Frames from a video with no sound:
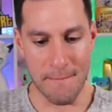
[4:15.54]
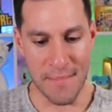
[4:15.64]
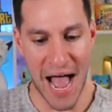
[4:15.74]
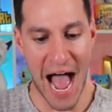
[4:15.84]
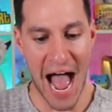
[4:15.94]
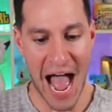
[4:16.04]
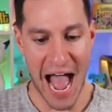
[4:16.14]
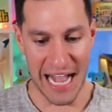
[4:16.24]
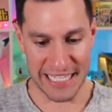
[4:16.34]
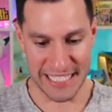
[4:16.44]

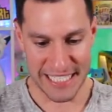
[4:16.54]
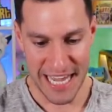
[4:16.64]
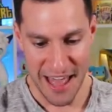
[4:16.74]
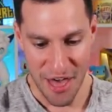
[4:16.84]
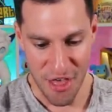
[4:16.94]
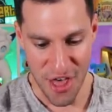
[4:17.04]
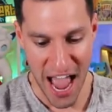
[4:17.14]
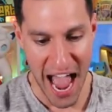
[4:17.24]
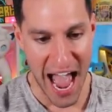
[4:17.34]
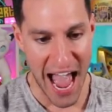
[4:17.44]
VMAX.
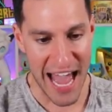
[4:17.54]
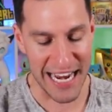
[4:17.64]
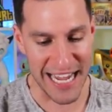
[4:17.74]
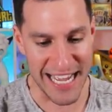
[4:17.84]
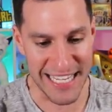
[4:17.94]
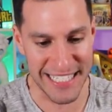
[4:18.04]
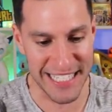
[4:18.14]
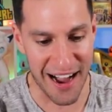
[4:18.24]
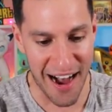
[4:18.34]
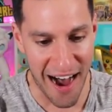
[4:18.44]
That
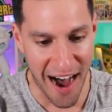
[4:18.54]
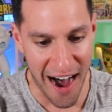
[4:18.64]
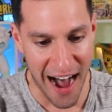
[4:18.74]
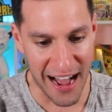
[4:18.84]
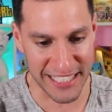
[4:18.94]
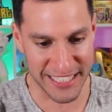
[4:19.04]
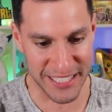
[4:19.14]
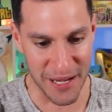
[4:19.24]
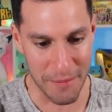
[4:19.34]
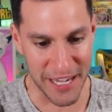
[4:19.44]
is
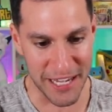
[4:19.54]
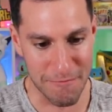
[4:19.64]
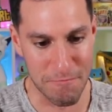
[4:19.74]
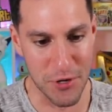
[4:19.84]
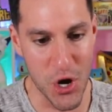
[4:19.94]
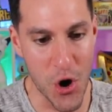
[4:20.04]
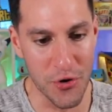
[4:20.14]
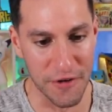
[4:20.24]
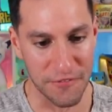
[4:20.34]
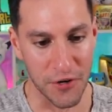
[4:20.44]
awesome and
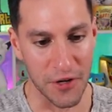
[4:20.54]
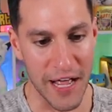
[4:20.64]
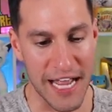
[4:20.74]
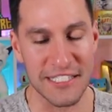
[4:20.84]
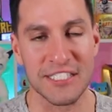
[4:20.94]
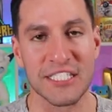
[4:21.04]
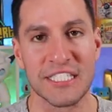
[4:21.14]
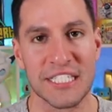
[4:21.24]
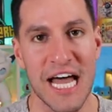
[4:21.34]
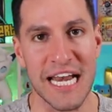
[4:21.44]
beautiful and
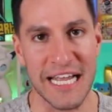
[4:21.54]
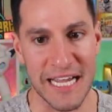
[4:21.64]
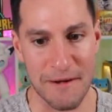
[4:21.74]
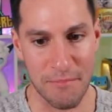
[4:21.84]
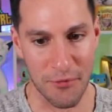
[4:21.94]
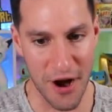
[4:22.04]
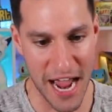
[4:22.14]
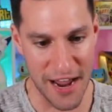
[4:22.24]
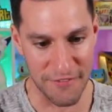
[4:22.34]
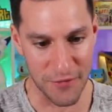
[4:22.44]
stunning and
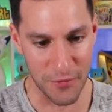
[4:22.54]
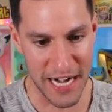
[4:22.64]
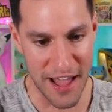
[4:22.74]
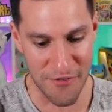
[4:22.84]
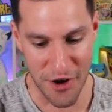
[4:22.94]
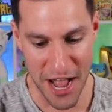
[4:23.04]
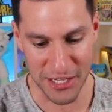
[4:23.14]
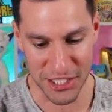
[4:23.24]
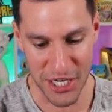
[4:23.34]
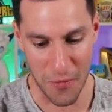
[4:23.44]
brave and whatever
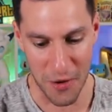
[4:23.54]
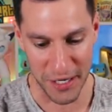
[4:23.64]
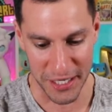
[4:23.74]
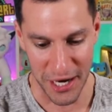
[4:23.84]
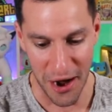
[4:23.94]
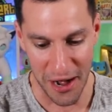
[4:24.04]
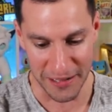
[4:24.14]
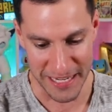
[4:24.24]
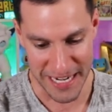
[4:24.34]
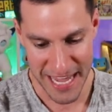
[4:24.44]
else you want to
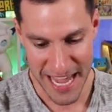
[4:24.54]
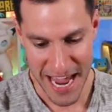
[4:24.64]
call it.